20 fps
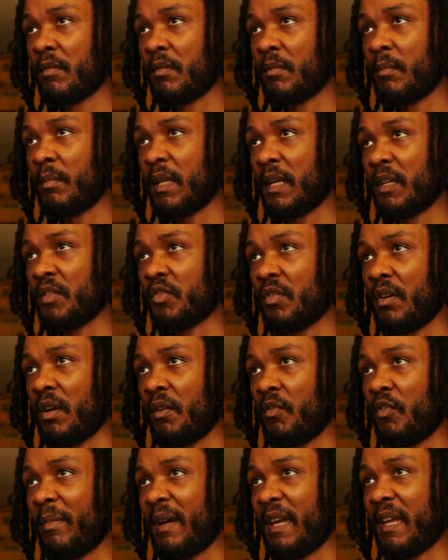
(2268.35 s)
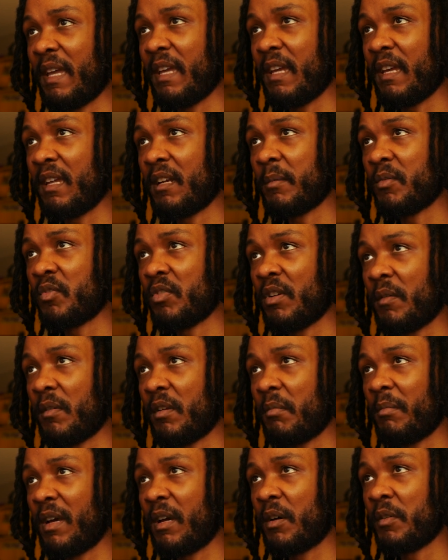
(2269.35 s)
Not drawing with my hand, I'm drawing with
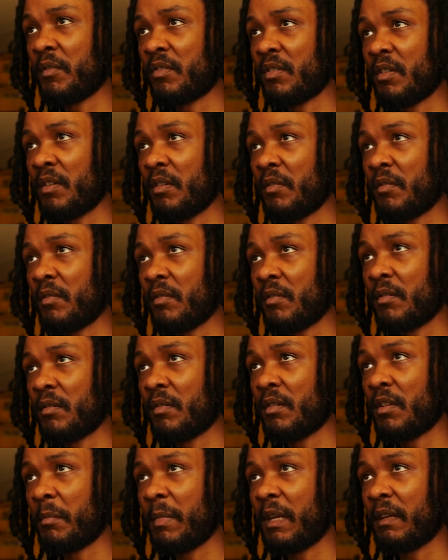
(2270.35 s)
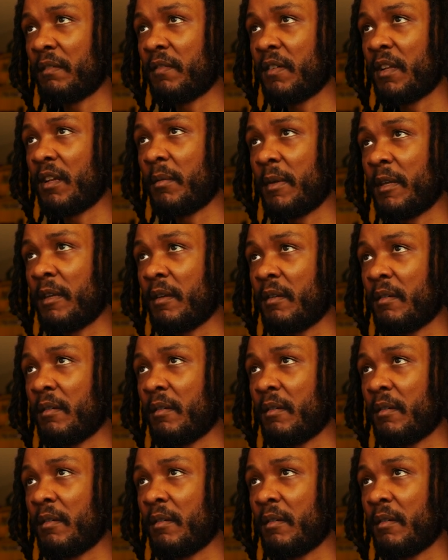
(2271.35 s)
a mouse, so don't make fun of me